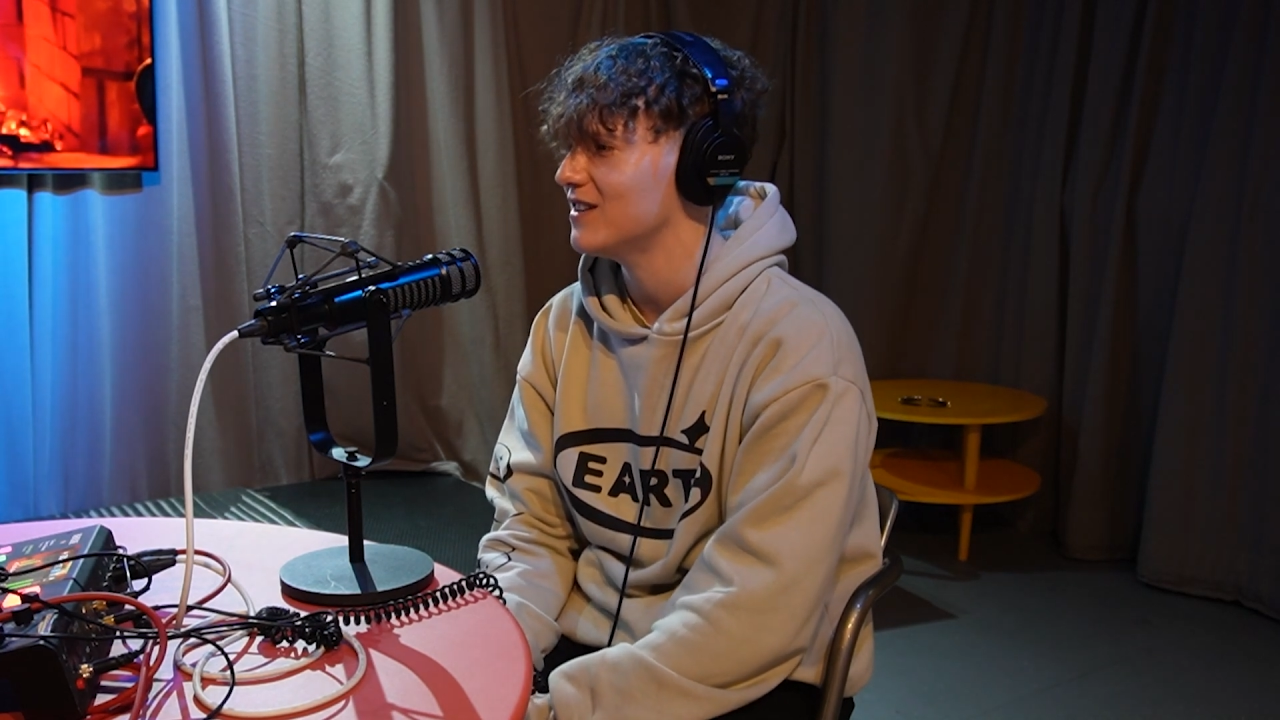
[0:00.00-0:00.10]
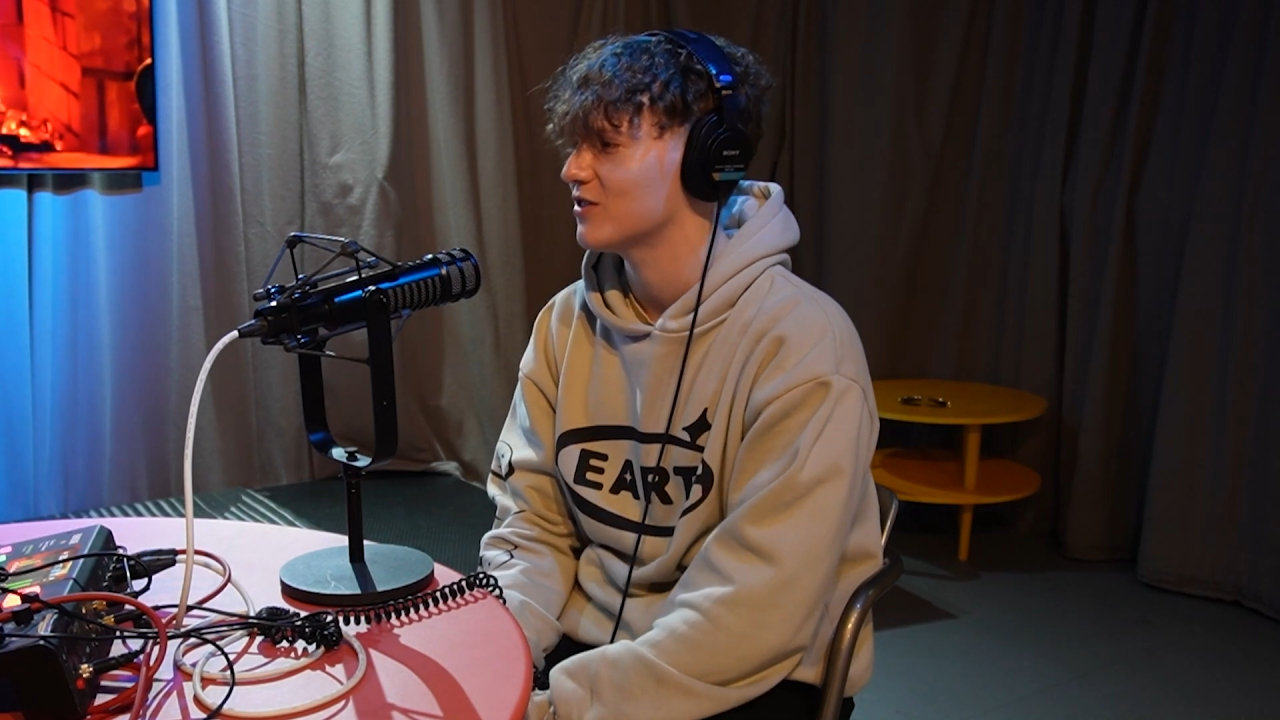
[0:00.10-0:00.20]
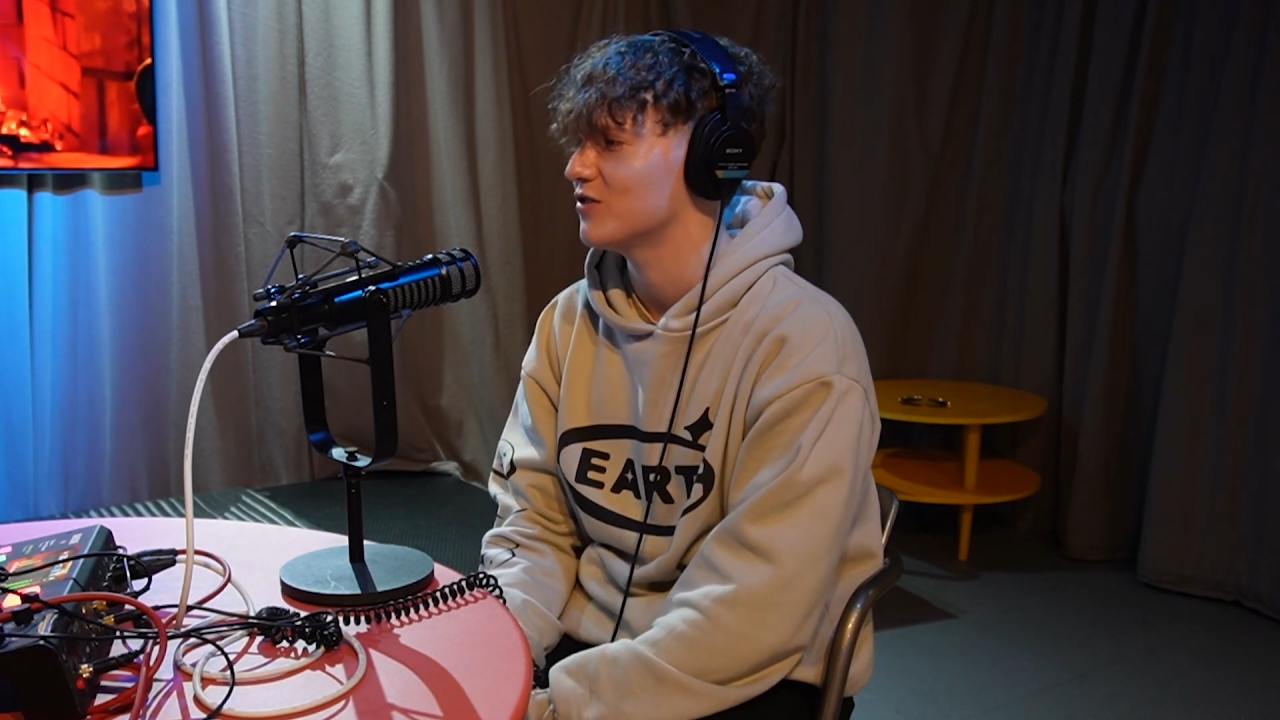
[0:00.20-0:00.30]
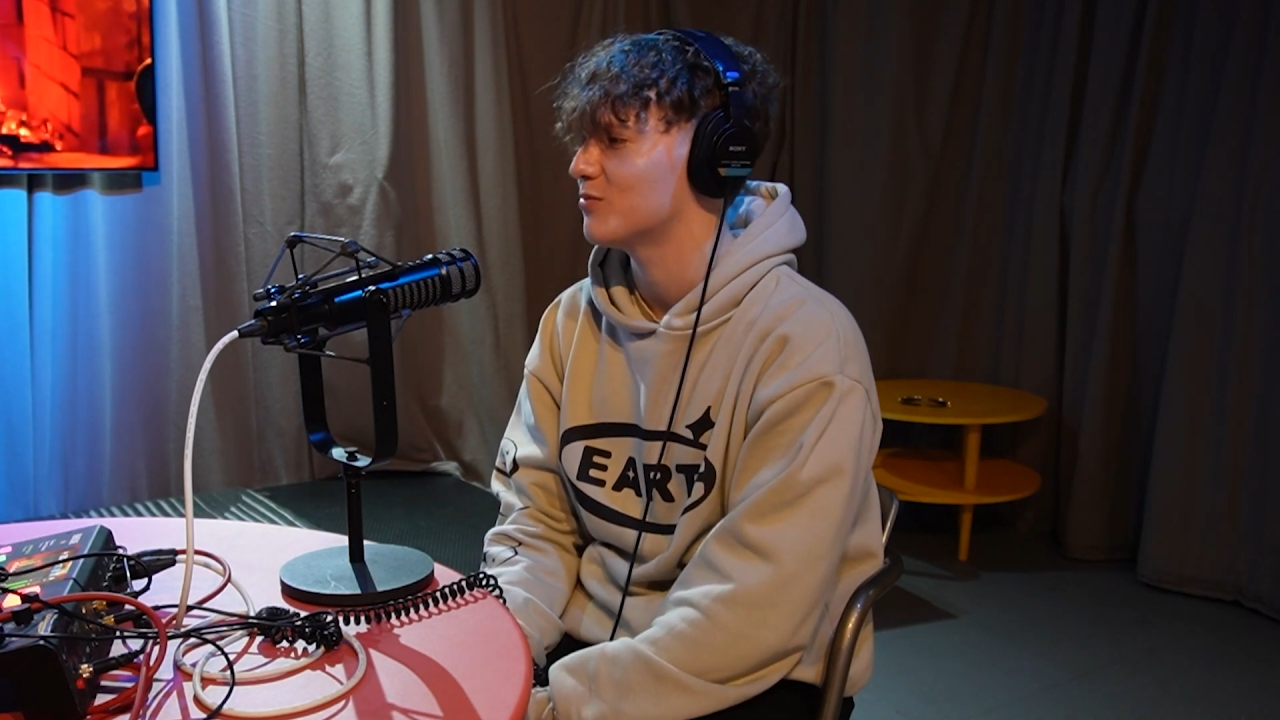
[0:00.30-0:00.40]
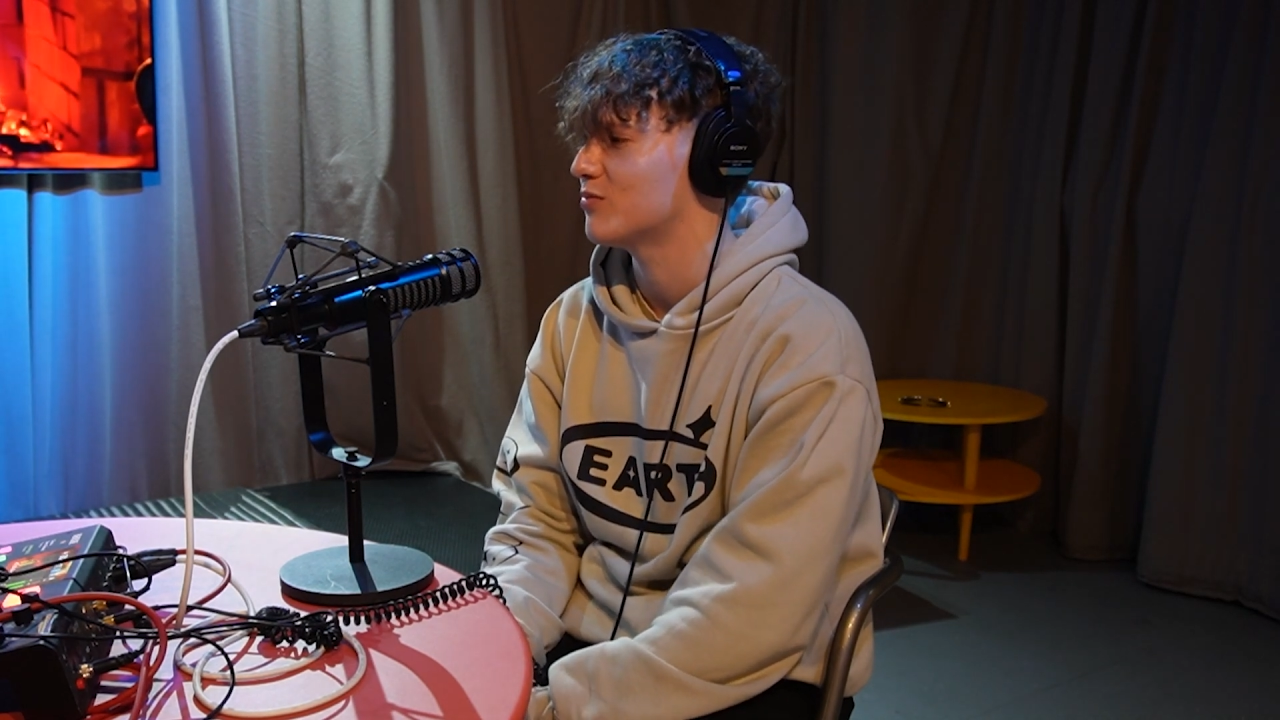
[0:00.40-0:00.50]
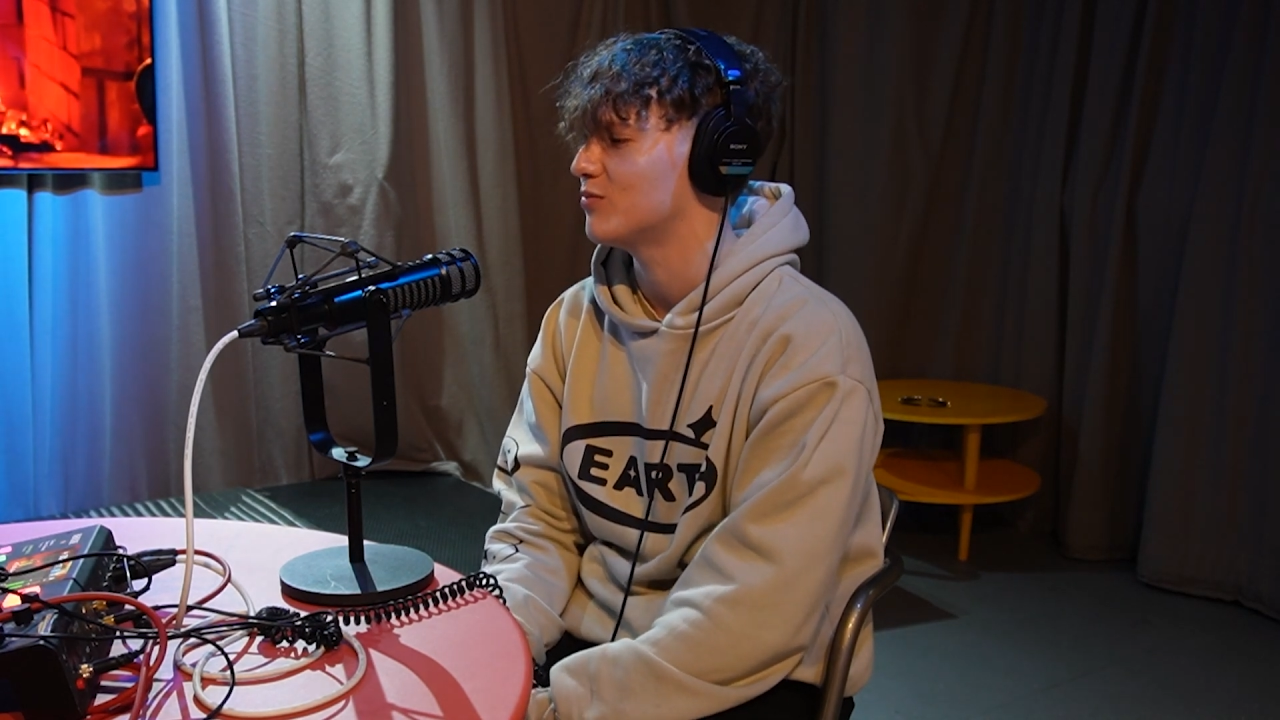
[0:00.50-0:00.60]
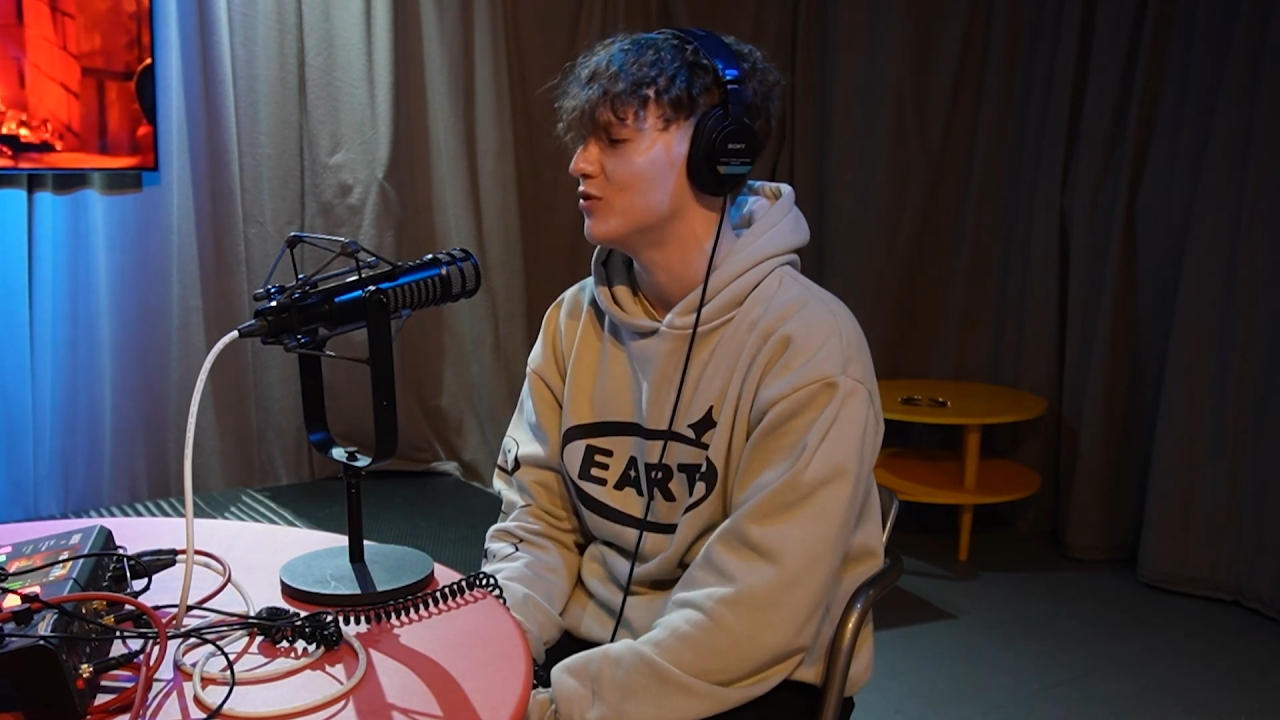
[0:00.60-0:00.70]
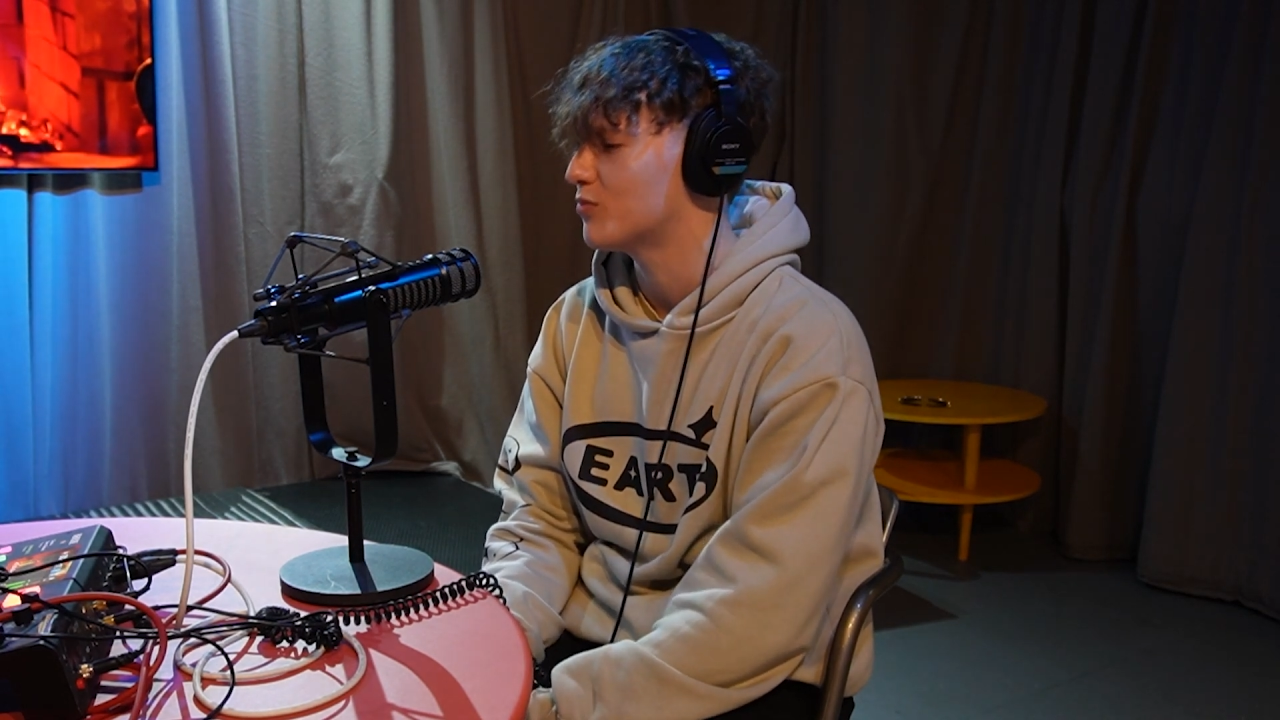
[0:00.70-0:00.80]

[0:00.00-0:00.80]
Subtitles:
So you